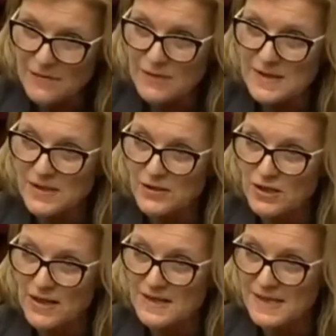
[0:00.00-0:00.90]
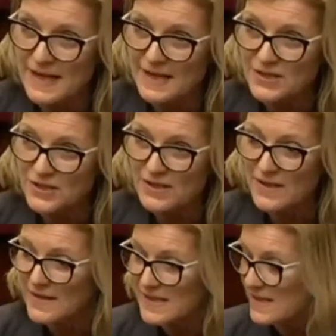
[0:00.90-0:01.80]
suffering social isolation,
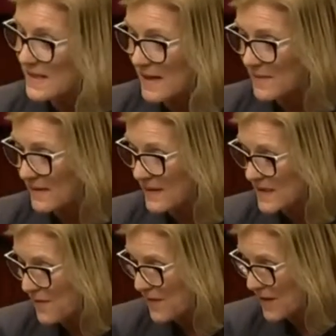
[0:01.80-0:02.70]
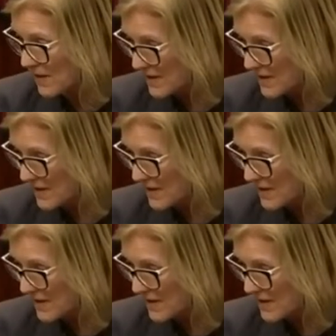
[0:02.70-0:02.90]
and this is something that's very